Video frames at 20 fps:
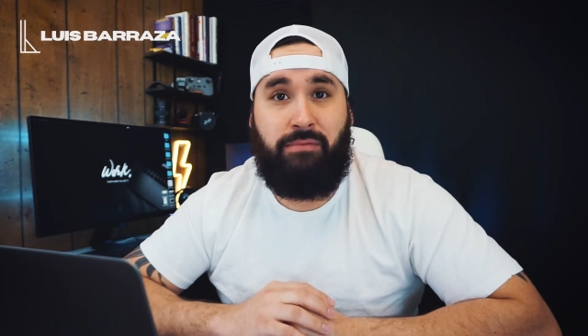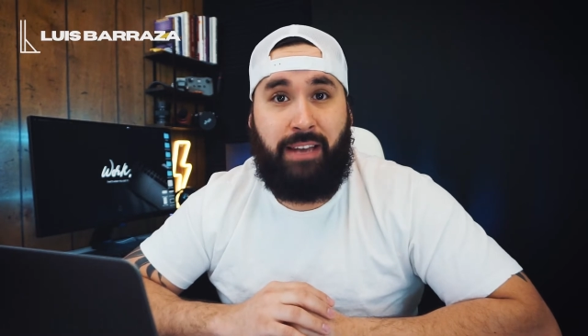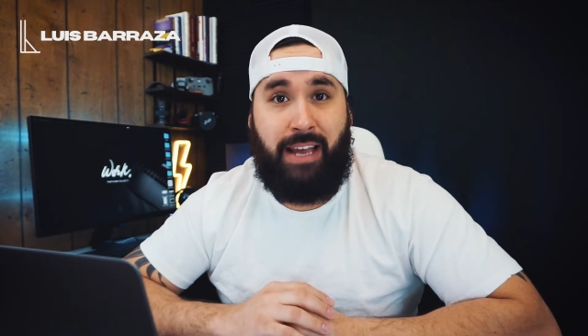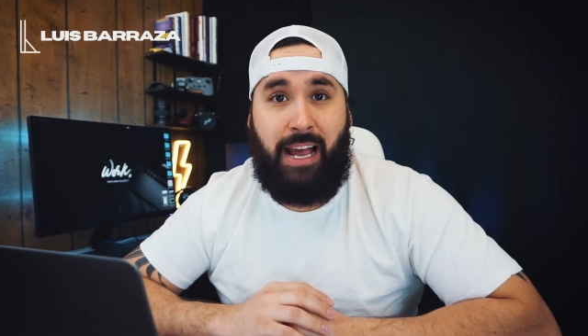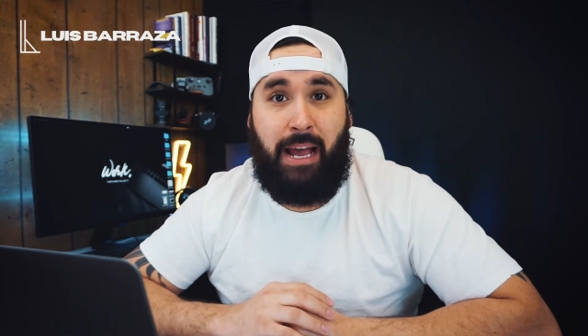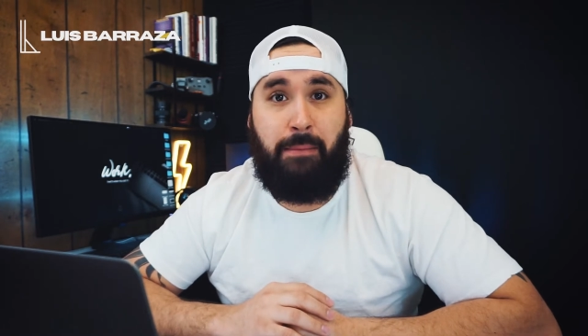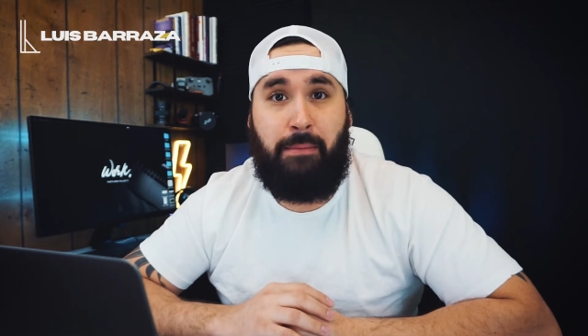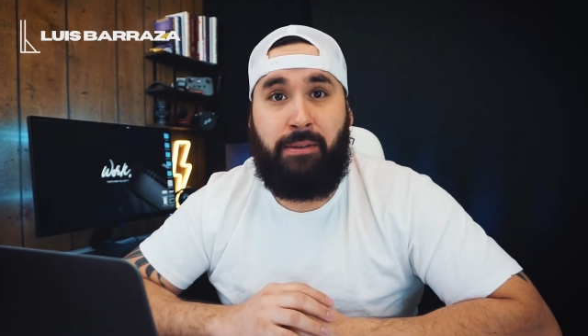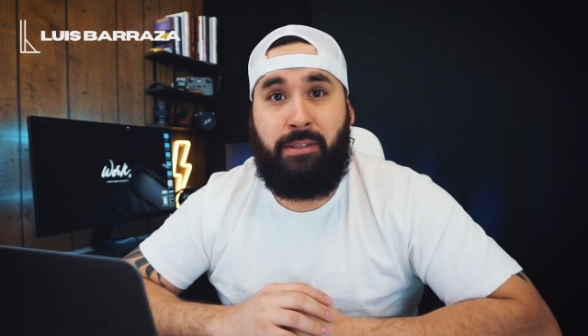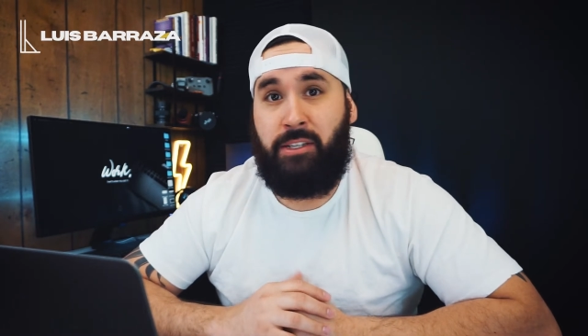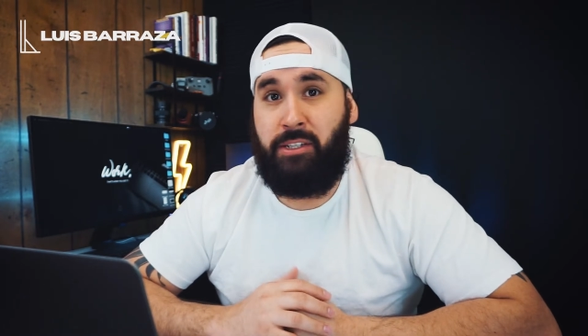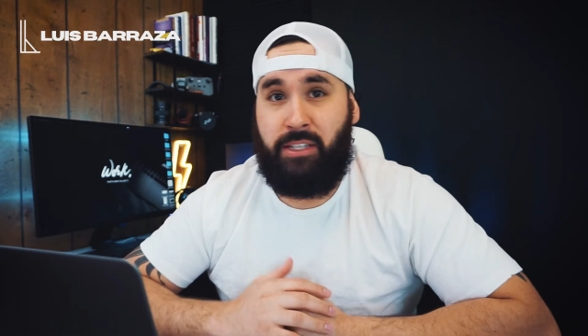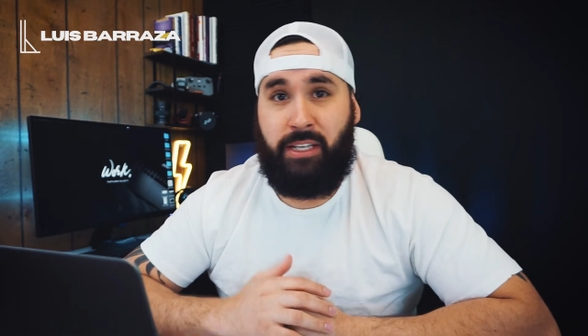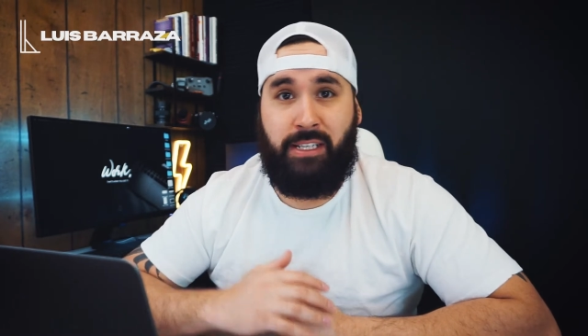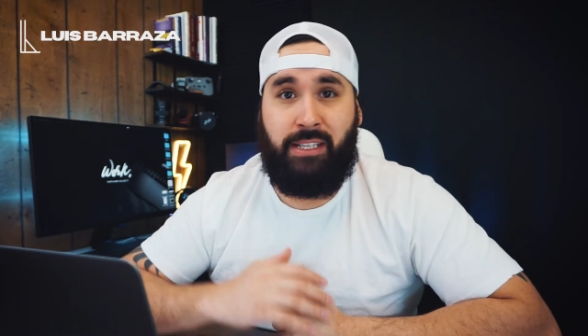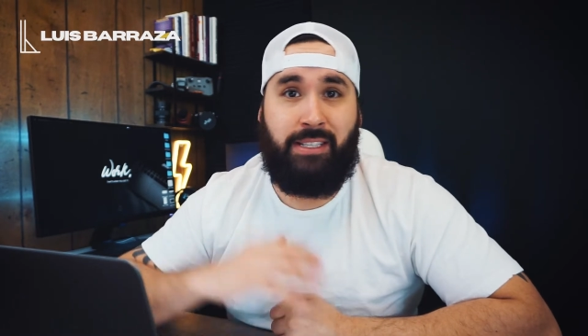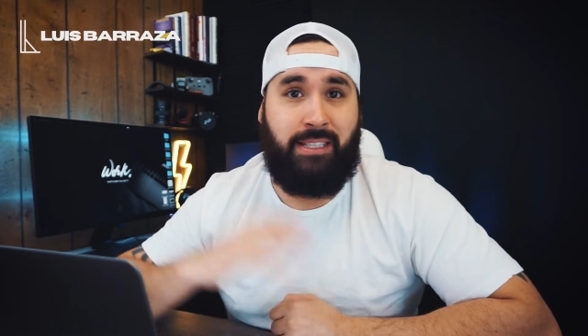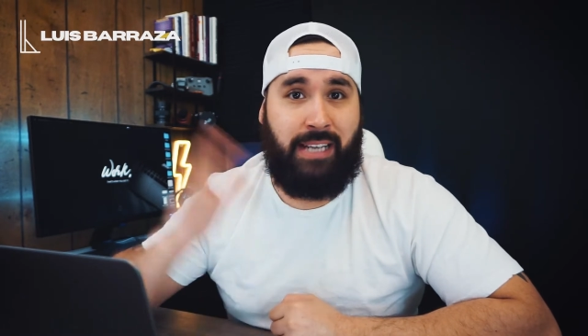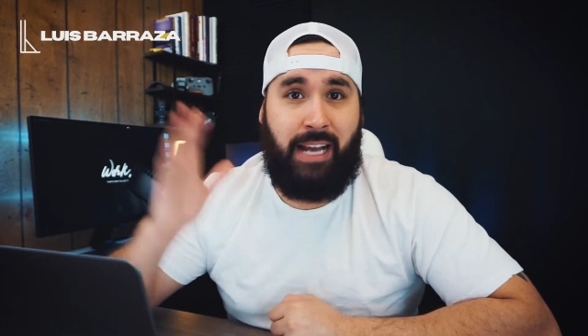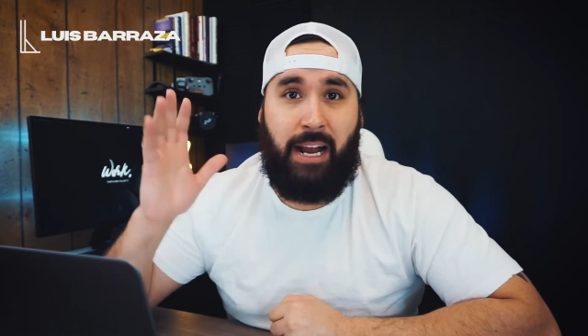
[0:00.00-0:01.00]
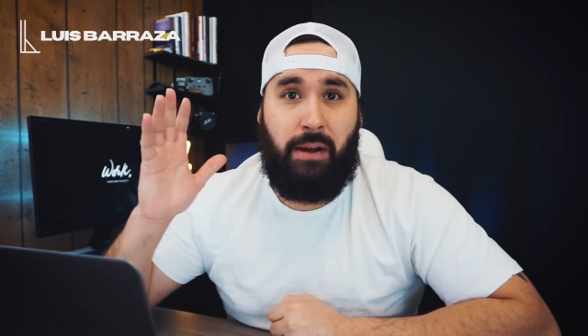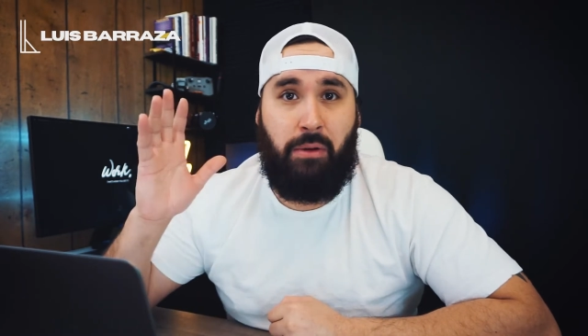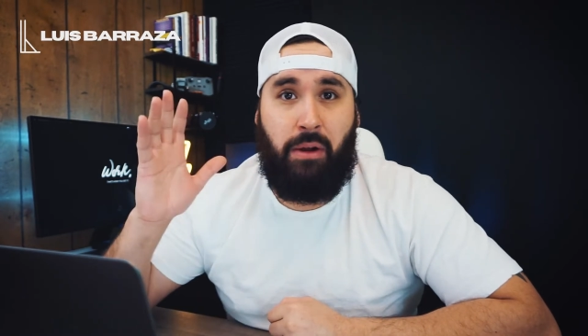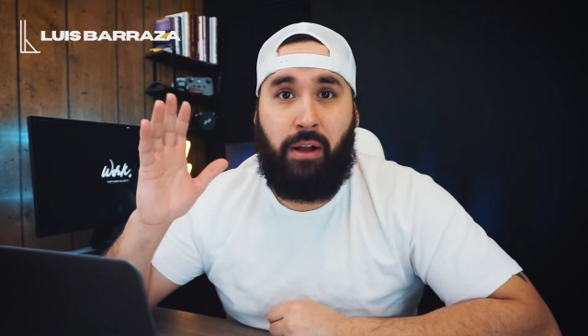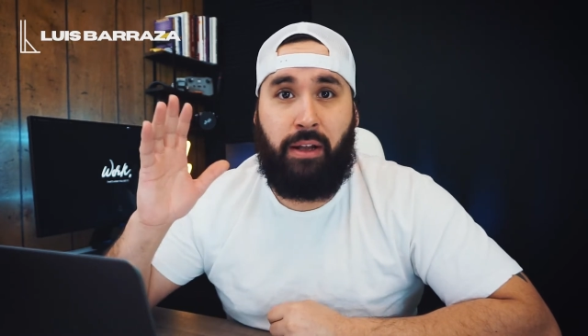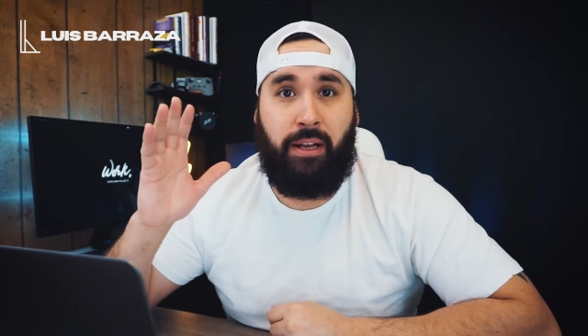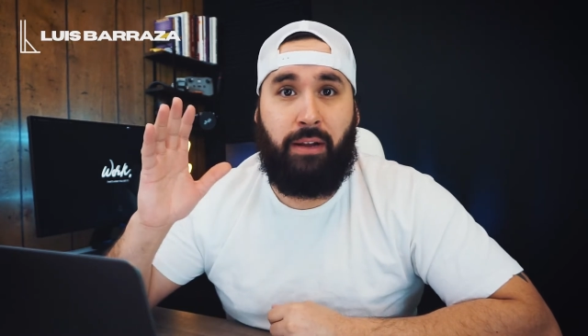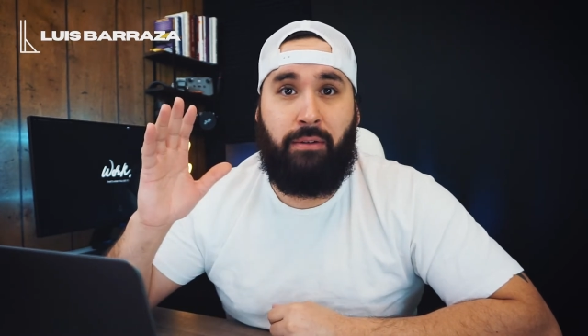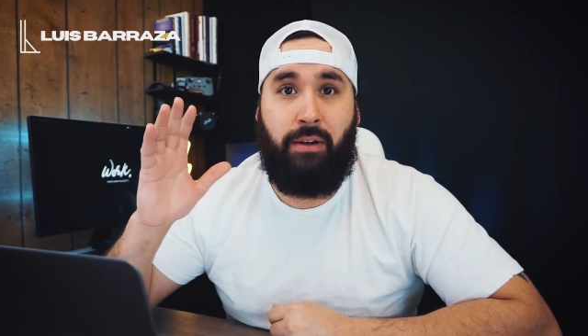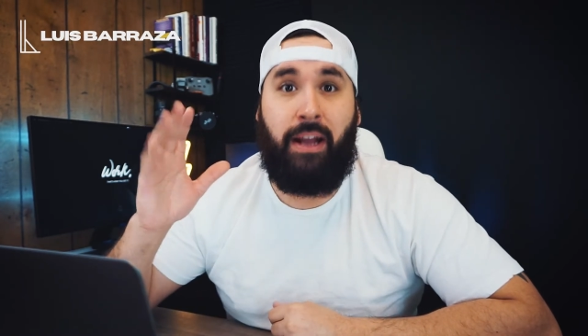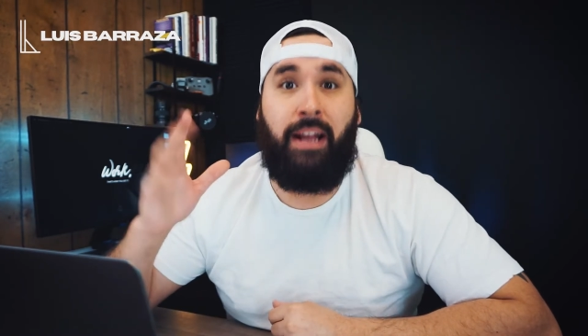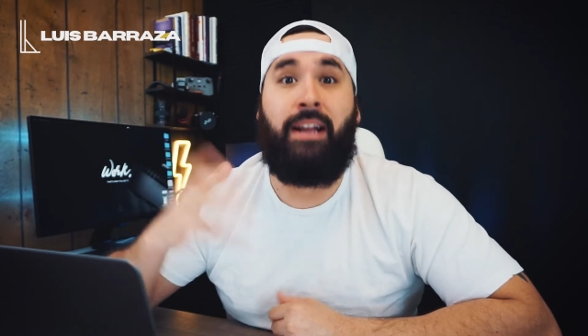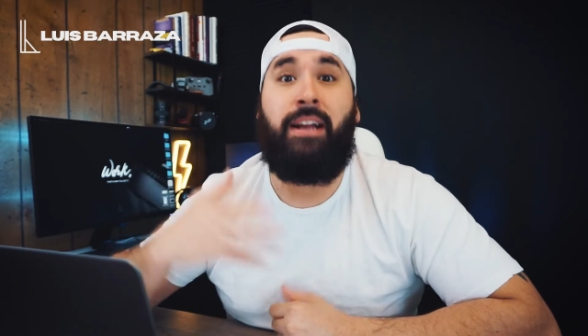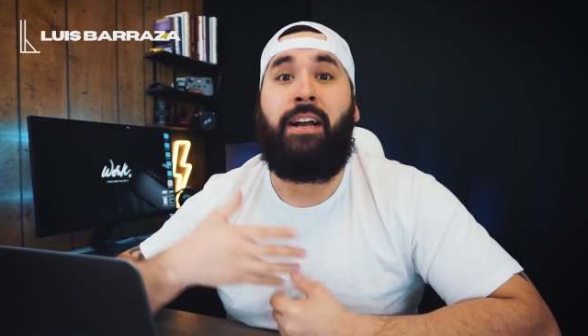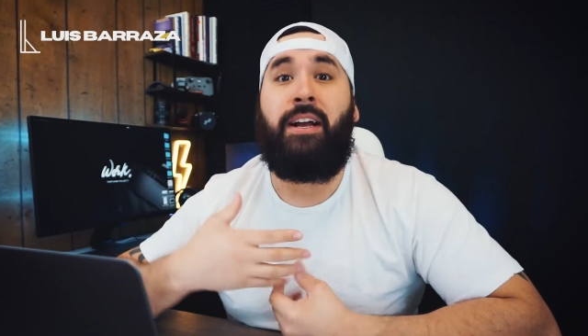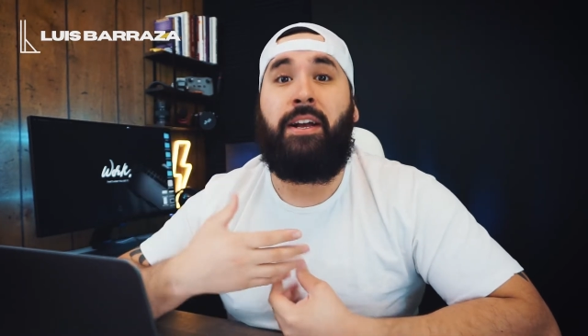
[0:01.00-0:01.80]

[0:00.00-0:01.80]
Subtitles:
cabins is gonna skyrocket, right?